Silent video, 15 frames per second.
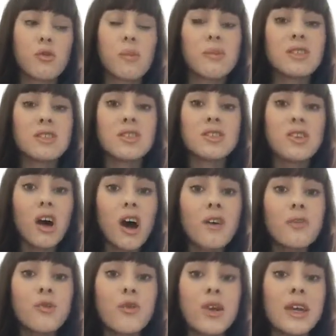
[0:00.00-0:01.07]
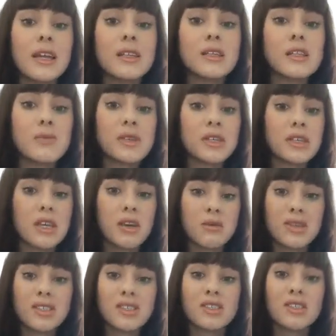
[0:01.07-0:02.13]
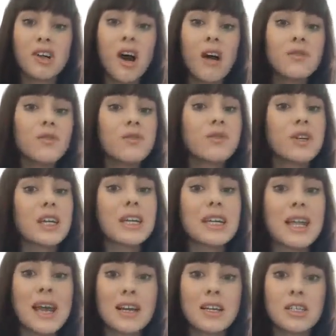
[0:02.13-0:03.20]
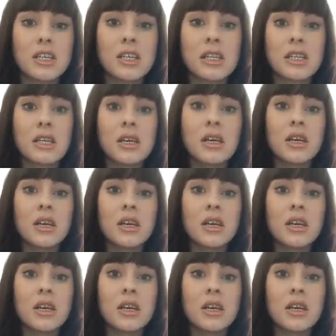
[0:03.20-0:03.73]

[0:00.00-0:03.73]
when we're starved for intimacy, we're starved for connection,